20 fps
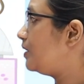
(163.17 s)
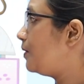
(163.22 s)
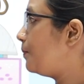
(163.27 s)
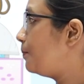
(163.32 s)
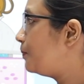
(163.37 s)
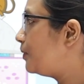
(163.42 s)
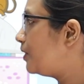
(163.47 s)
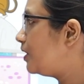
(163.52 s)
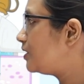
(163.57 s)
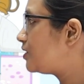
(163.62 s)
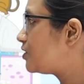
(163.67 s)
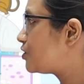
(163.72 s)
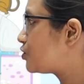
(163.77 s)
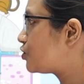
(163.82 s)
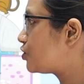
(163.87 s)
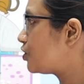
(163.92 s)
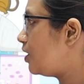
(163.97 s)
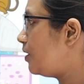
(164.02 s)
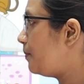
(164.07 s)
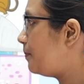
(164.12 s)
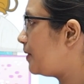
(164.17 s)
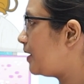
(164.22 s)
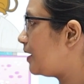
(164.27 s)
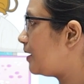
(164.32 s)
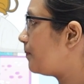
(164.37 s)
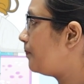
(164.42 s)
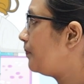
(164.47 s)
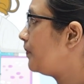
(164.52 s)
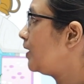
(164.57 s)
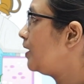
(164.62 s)
Birds
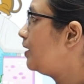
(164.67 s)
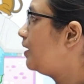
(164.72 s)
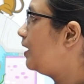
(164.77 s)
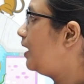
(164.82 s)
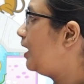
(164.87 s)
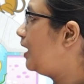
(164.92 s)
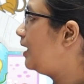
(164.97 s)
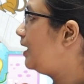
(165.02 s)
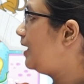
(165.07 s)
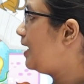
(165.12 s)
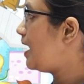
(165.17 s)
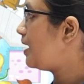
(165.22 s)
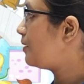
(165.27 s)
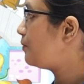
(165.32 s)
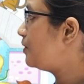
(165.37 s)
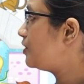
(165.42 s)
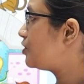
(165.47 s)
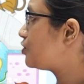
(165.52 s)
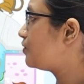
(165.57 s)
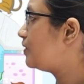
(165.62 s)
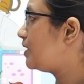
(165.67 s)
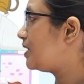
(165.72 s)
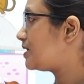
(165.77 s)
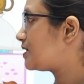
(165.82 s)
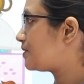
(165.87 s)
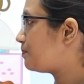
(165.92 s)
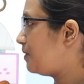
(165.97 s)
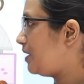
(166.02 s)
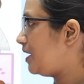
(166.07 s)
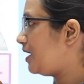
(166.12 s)
chirping, a language they
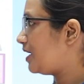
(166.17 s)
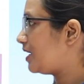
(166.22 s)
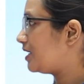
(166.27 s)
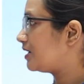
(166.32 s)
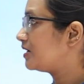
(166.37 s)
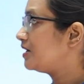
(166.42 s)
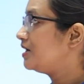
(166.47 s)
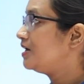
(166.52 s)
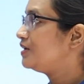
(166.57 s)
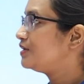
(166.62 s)
speak.